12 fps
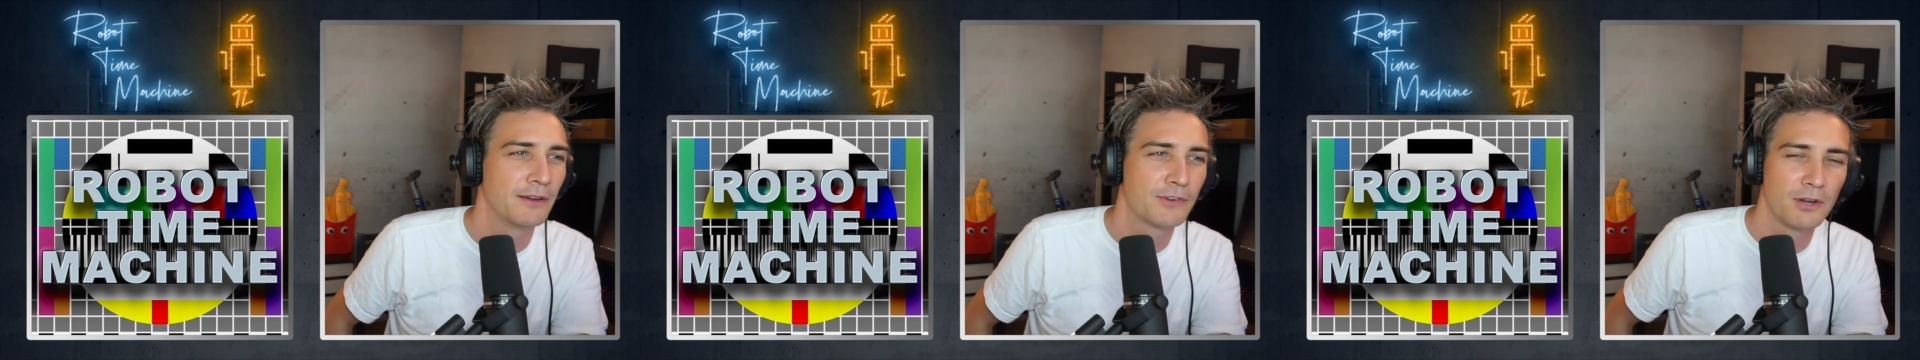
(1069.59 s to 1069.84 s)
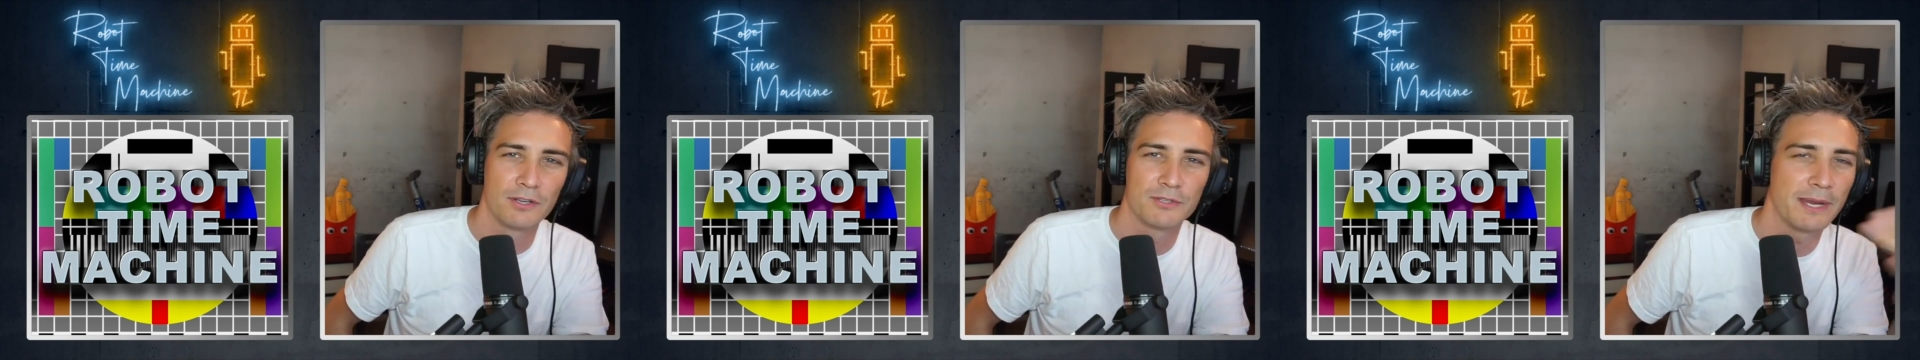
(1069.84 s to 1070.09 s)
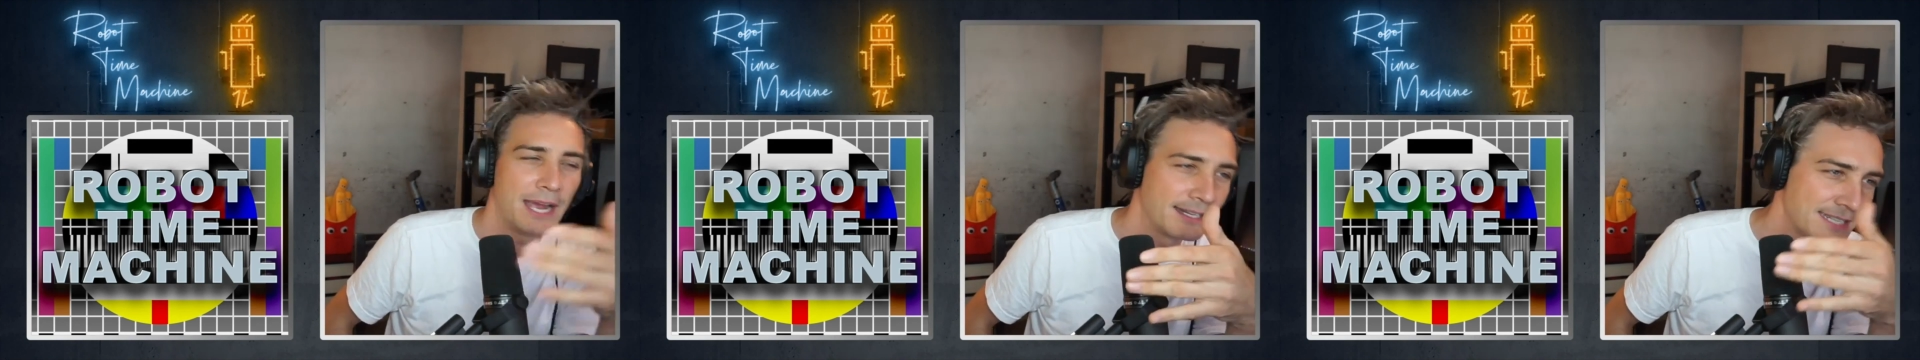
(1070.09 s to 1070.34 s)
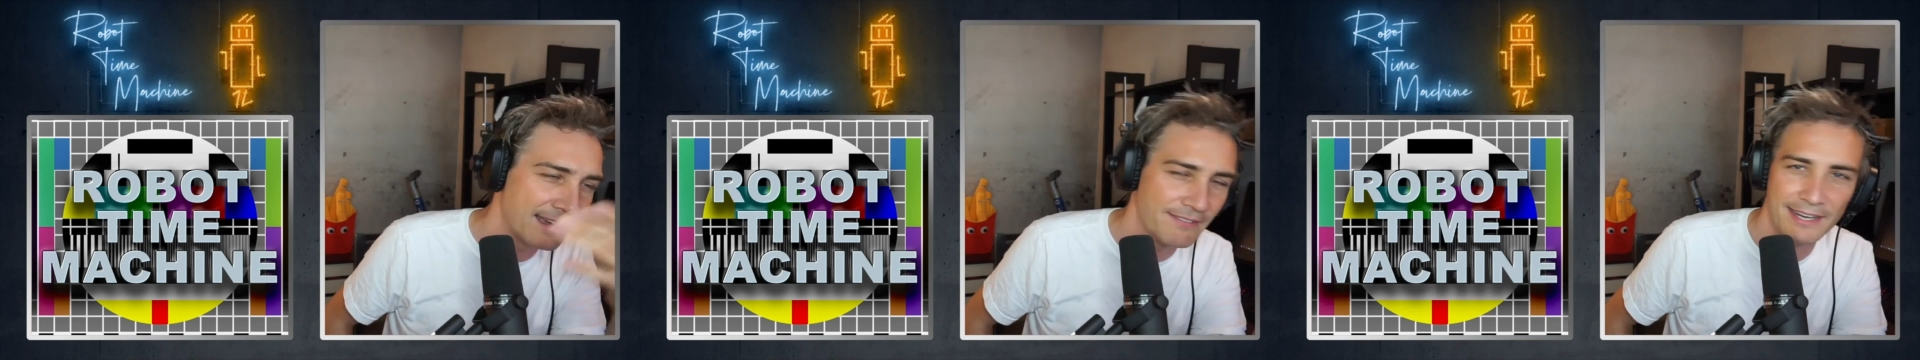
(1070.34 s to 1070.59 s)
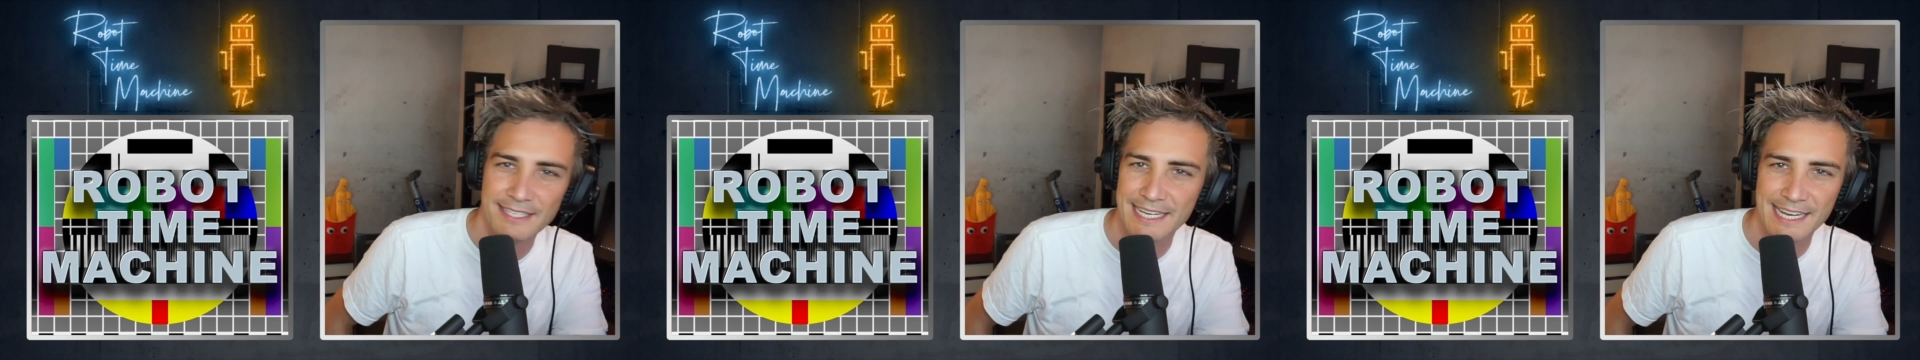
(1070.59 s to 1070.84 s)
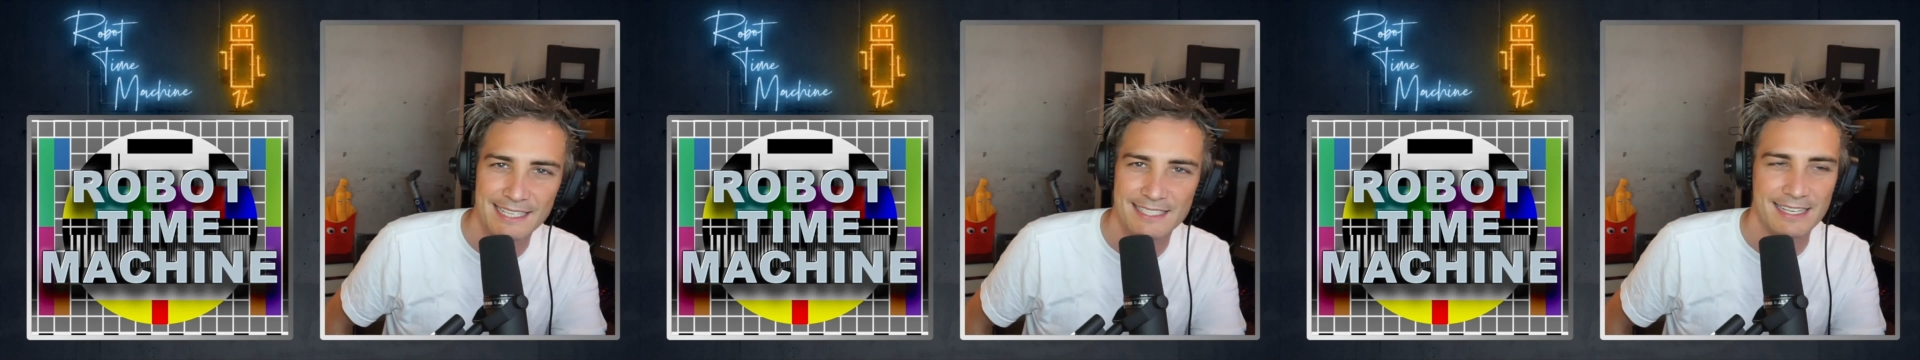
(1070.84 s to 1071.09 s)
Of course, we had to have
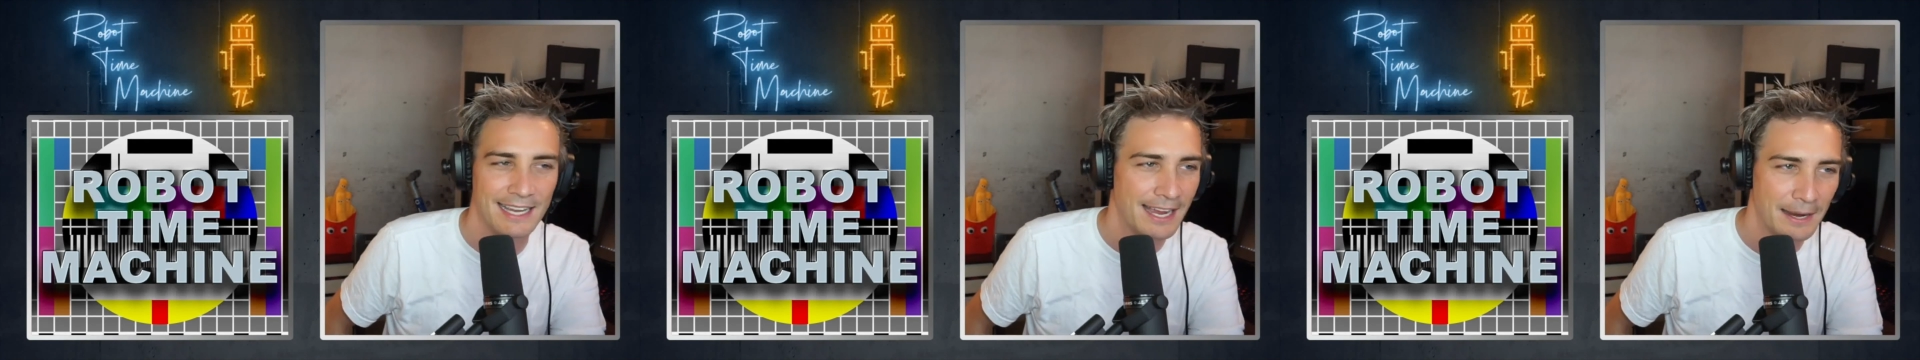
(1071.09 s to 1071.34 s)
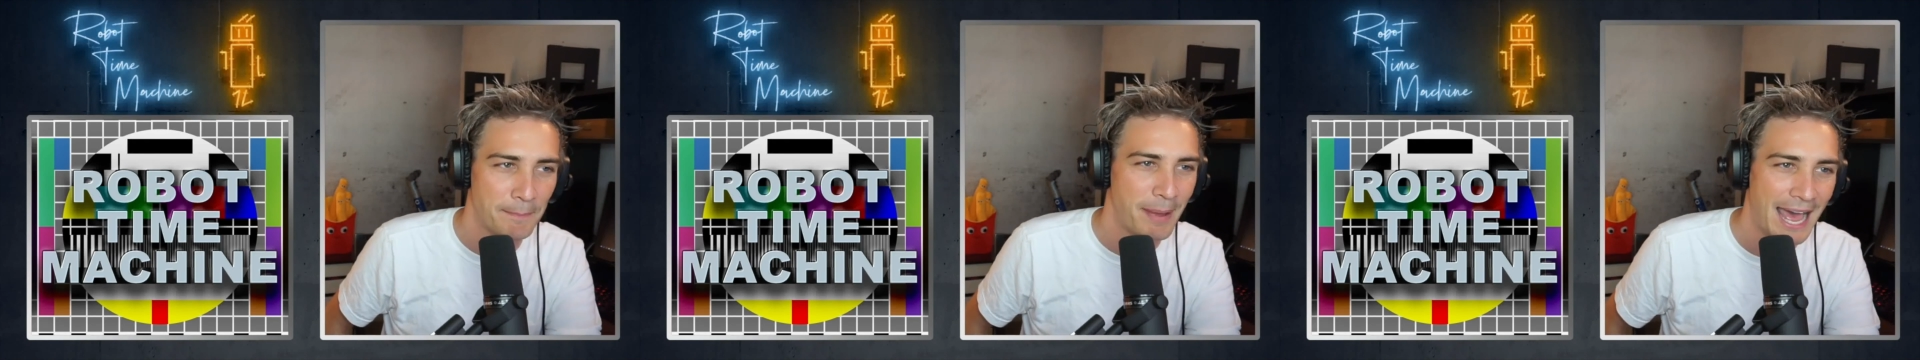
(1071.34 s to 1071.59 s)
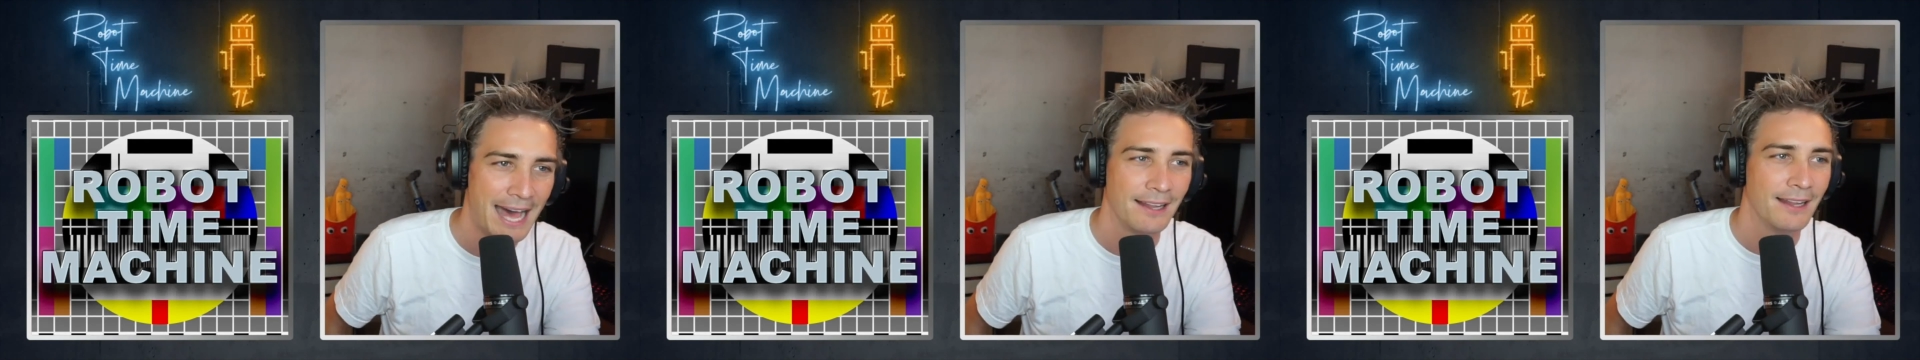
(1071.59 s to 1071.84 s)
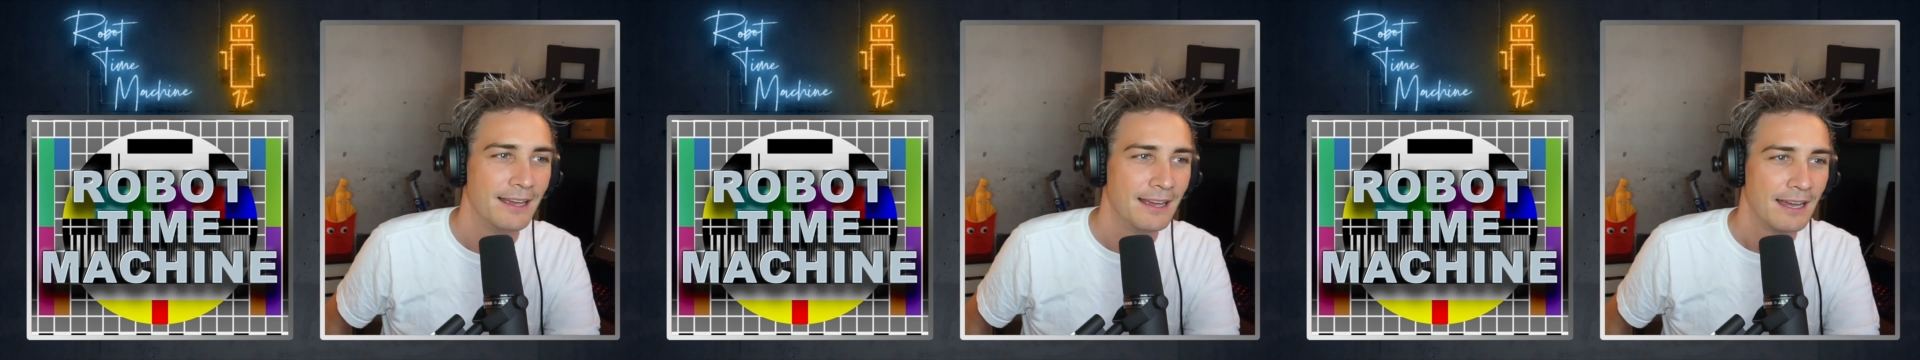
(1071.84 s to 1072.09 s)
NTSC and PAL.